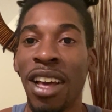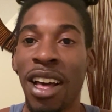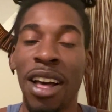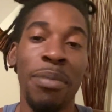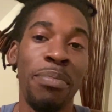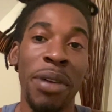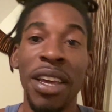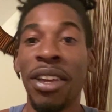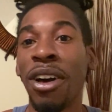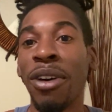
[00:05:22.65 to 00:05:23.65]
I'll pay
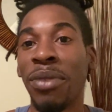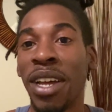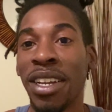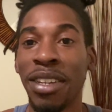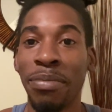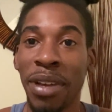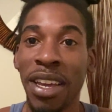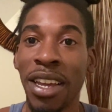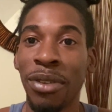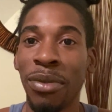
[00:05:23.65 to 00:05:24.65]
y'all when I get
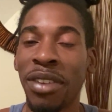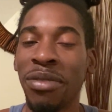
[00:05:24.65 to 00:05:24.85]
paid or whatever.